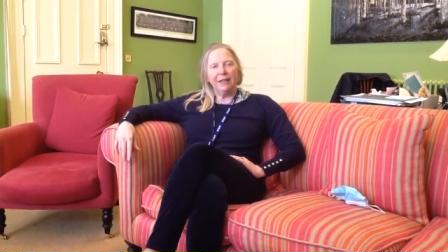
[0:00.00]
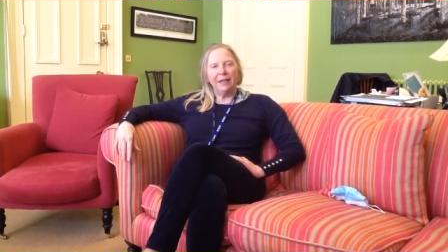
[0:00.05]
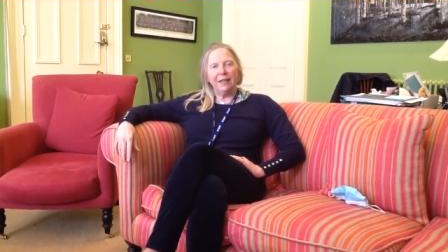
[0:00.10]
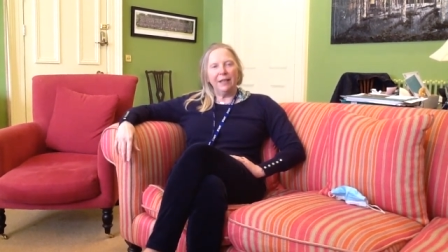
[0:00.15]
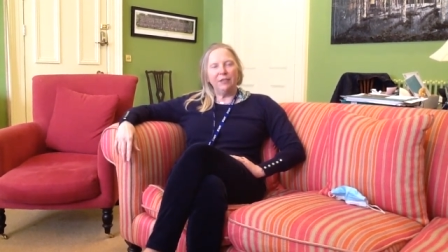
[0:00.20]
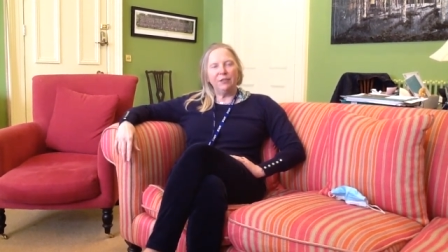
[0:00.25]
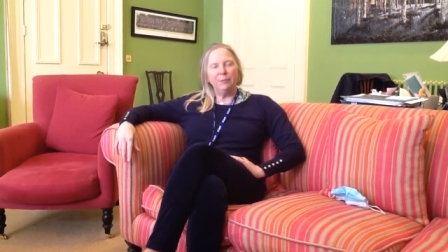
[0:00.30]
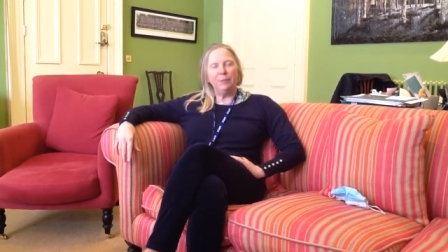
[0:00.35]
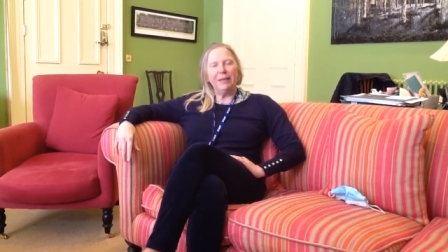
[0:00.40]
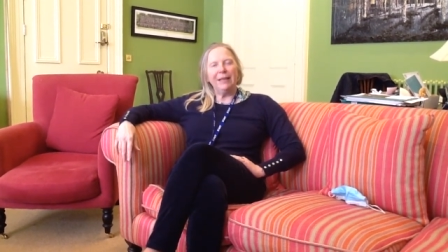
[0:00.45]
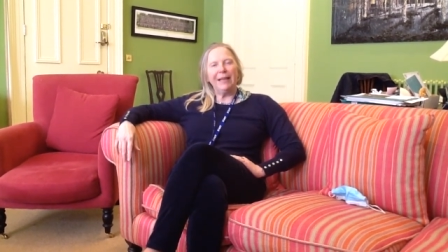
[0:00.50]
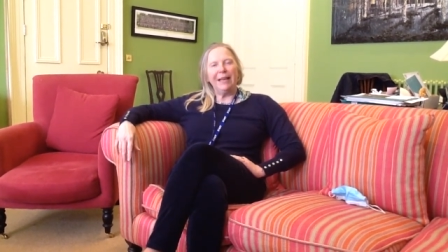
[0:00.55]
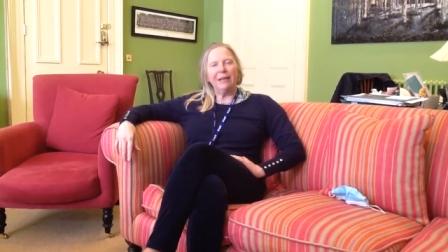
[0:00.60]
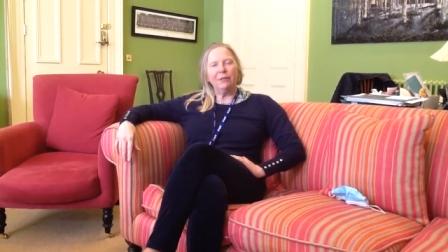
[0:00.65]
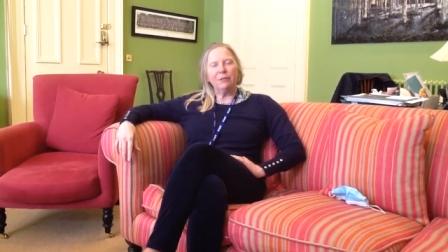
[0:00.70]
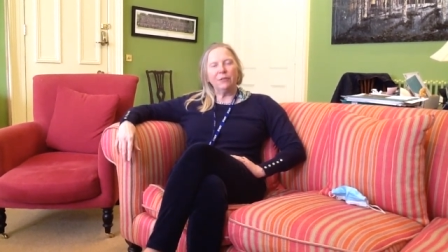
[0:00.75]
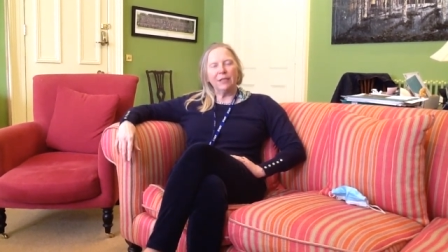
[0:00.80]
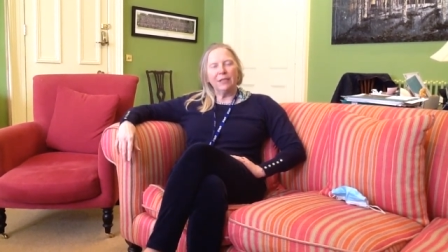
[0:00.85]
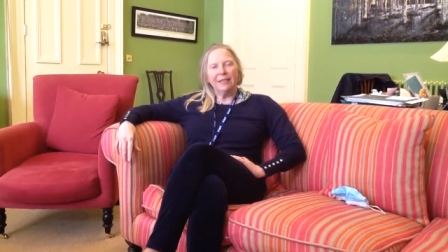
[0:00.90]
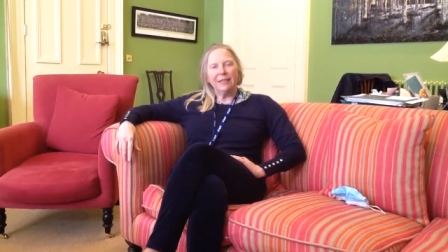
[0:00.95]
uh, spin
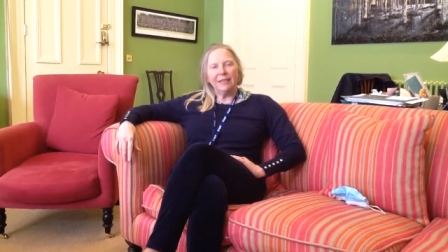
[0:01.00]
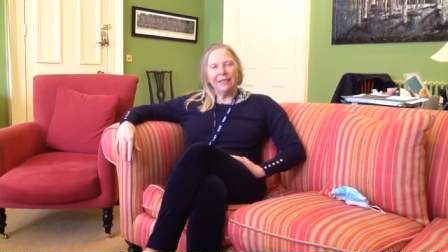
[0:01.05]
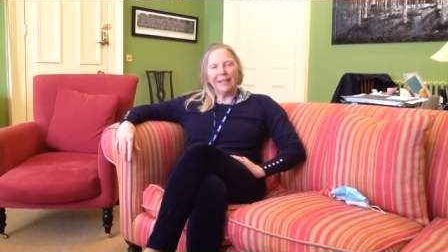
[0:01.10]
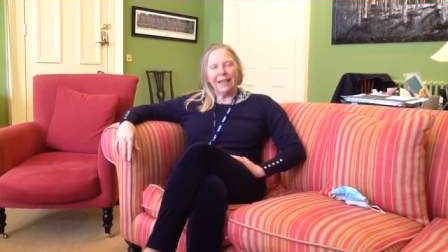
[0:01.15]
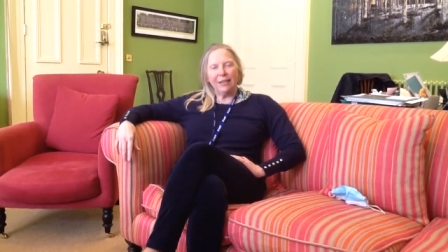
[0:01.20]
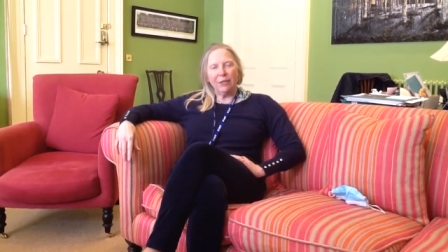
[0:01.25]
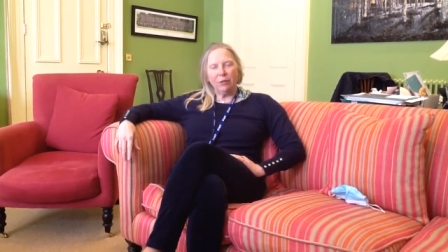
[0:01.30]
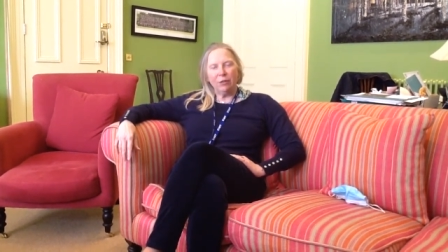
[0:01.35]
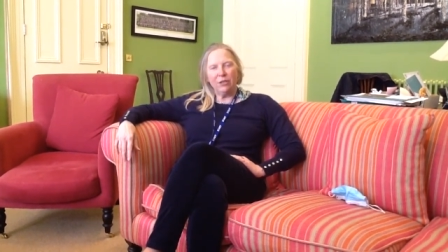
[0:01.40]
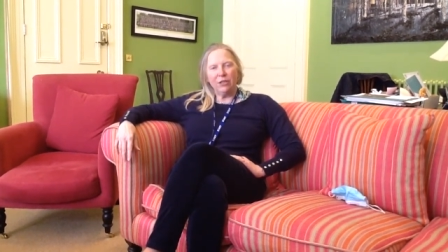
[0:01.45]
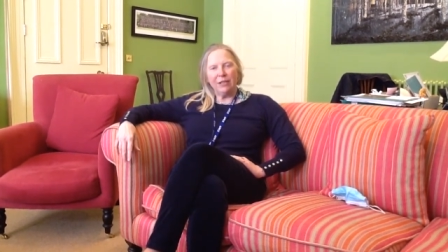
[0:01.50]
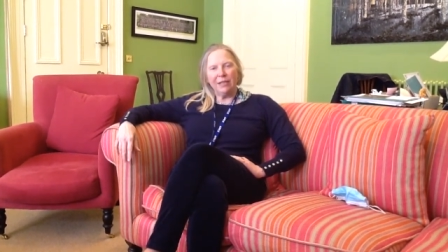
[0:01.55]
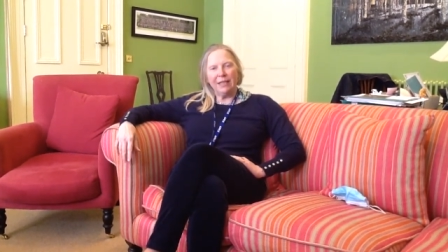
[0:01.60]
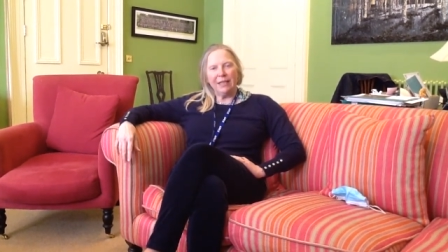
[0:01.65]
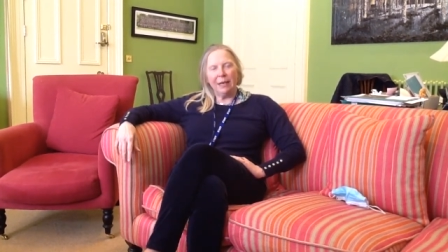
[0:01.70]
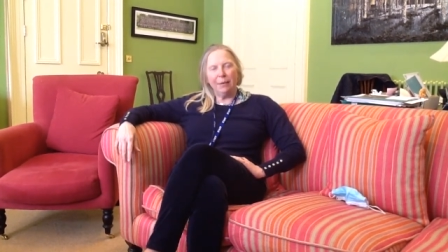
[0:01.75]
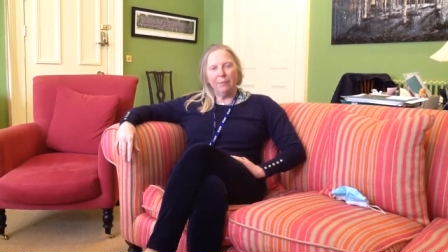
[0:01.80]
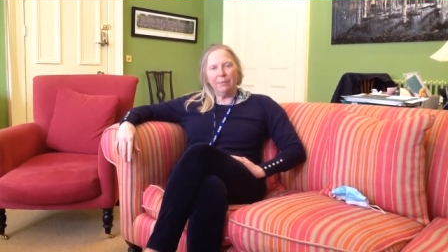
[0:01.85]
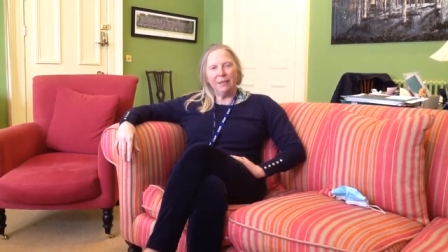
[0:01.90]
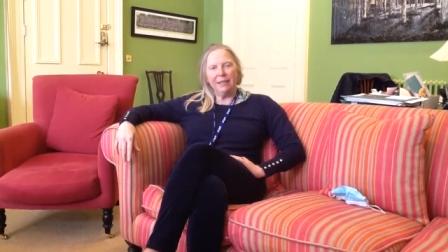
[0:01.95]
out technology
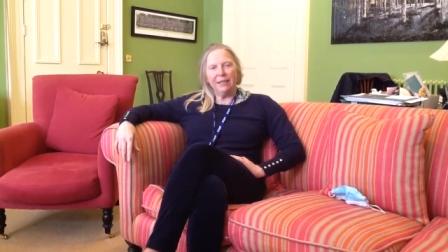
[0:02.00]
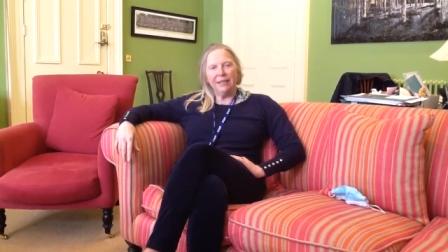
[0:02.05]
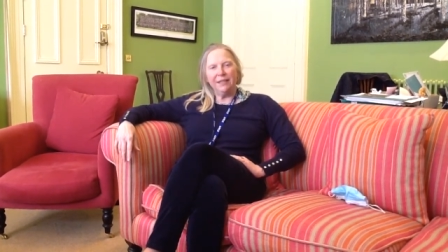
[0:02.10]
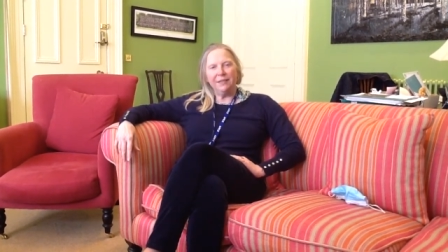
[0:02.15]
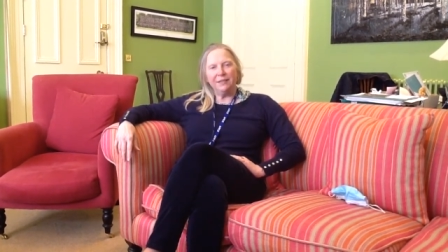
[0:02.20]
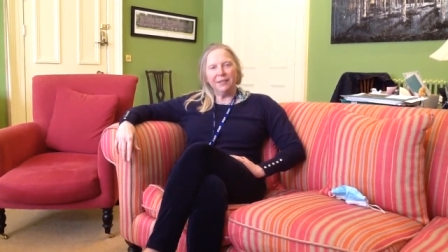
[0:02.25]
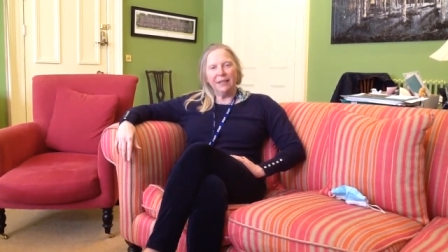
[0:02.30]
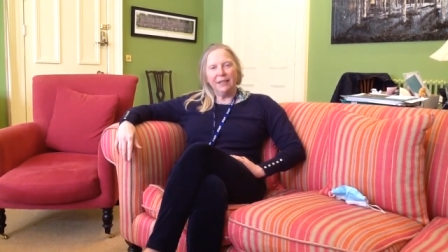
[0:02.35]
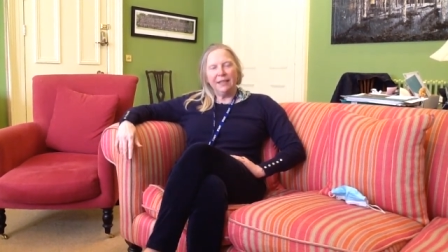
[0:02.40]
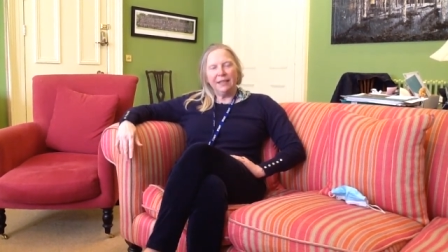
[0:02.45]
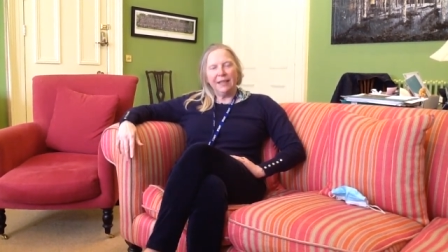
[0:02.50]
companies.